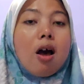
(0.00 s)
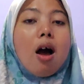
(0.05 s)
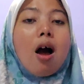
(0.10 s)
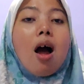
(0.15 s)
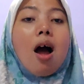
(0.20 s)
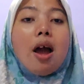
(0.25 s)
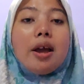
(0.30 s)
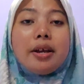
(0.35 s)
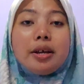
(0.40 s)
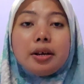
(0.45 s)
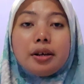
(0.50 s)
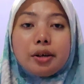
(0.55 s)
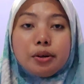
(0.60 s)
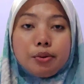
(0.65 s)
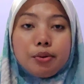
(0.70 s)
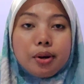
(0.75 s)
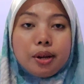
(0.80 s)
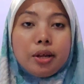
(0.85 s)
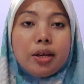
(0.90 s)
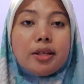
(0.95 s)
I
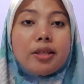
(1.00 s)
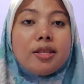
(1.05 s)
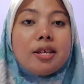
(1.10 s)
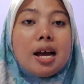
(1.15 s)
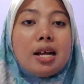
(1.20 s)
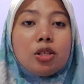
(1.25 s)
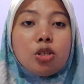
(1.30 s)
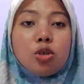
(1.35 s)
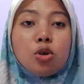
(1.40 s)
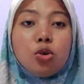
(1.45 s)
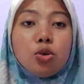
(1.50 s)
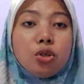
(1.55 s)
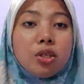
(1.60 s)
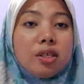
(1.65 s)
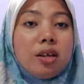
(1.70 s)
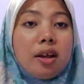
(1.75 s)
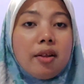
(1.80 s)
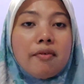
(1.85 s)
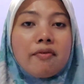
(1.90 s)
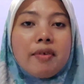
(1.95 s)
agree that
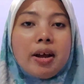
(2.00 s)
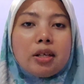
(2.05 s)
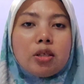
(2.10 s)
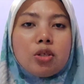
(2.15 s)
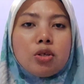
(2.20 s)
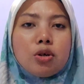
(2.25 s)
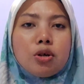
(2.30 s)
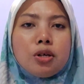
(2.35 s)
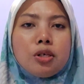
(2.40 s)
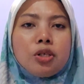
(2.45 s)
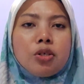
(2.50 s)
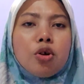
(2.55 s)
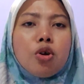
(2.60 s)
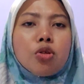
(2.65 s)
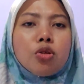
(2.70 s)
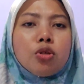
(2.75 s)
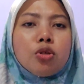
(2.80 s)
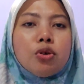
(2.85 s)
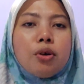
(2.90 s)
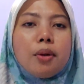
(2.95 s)
social factors
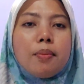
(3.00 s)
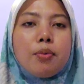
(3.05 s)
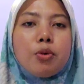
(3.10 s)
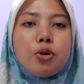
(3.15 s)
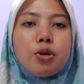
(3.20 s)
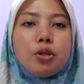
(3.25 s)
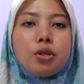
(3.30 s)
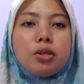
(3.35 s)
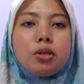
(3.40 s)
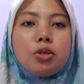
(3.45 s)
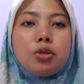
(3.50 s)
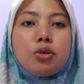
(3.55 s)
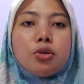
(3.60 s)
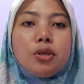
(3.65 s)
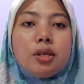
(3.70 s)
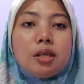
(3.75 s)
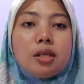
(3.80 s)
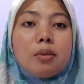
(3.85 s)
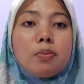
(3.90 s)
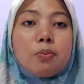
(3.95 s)
contribute to
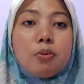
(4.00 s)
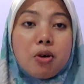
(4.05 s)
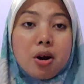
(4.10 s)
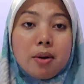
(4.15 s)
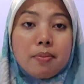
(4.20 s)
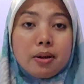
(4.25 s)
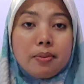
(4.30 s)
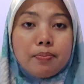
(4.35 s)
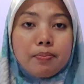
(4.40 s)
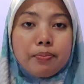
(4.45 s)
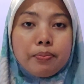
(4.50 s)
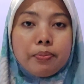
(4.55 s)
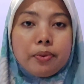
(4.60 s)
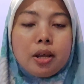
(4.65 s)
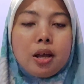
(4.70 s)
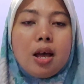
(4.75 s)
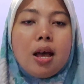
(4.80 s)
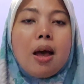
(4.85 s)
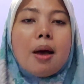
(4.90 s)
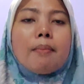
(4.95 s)
this problem,
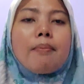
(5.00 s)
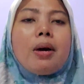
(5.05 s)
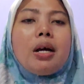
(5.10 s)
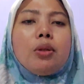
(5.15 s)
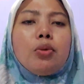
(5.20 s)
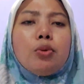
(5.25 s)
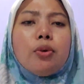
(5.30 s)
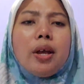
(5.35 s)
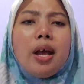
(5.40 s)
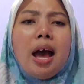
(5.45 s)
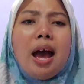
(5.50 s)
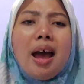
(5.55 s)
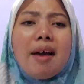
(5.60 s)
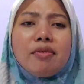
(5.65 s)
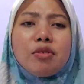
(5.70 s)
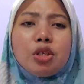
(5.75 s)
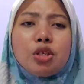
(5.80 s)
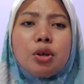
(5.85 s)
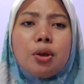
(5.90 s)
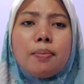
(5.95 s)
but we
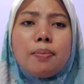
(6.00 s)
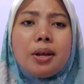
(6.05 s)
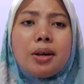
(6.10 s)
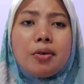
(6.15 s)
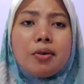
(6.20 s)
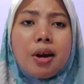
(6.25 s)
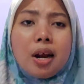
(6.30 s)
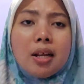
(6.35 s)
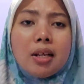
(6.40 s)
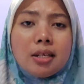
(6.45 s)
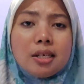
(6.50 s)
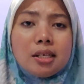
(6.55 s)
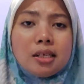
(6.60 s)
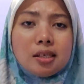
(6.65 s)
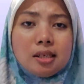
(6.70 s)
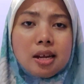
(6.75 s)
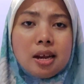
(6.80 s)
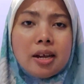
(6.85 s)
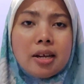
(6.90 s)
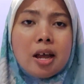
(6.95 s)
have to be
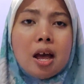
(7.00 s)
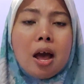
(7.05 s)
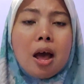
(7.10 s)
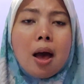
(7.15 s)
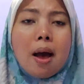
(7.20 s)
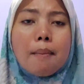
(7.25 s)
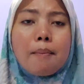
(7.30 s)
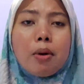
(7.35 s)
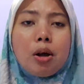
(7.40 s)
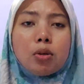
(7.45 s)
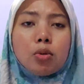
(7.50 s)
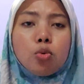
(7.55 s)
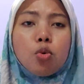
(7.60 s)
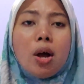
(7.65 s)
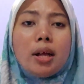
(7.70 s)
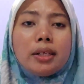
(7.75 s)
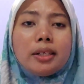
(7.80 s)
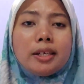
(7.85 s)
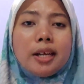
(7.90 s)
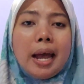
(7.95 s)
realistic about
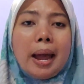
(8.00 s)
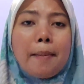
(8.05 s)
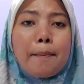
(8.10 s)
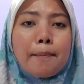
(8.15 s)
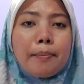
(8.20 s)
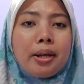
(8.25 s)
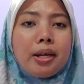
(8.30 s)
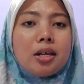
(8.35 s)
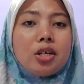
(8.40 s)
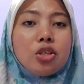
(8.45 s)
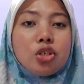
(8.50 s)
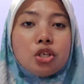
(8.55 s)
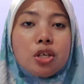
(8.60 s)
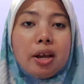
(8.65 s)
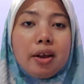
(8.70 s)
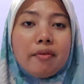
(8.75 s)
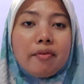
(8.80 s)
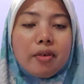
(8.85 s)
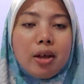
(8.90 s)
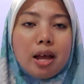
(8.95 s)
what can be
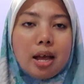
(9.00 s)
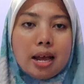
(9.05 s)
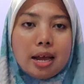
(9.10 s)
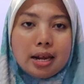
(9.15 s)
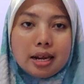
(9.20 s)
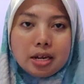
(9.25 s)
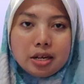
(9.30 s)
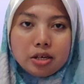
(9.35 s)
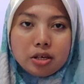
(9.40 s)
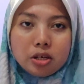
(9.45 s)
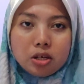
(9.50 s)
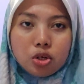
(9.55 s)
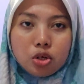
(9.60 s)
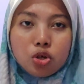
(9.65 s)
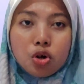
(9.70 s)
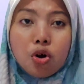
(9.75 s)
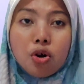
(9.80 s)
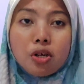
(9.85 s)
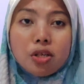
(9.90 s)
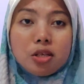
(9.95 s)
achieved in the
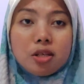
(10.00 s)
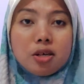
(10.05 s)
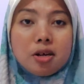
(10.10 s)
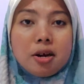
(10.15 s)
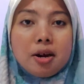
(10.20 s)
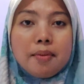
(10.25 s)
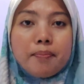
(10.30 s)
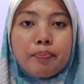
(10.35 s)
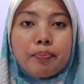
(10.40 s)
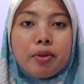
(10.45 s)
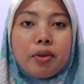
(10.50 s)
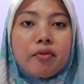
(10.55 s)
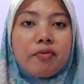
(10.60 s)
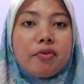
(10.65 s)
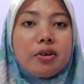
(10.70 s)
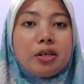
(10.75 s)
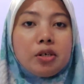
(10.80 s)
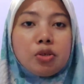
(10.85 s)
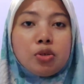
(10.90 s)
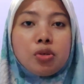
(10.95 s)
short term
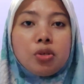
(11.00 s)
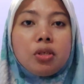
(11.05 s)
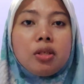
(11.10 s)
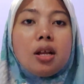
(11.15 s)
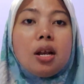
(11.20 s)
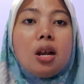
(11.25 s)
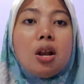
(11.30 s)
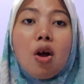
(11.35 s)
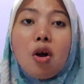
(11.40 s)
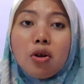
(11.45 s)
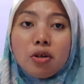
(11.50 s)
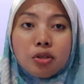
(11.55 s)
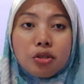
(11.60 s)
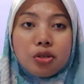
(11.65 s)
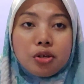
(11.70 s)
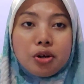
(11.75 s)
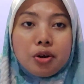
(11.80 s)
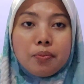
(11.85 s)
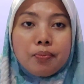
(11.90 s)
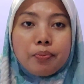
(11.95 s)
versus the long
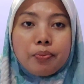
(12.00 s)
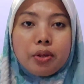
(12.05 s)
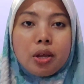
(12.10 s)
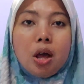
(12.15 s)
term.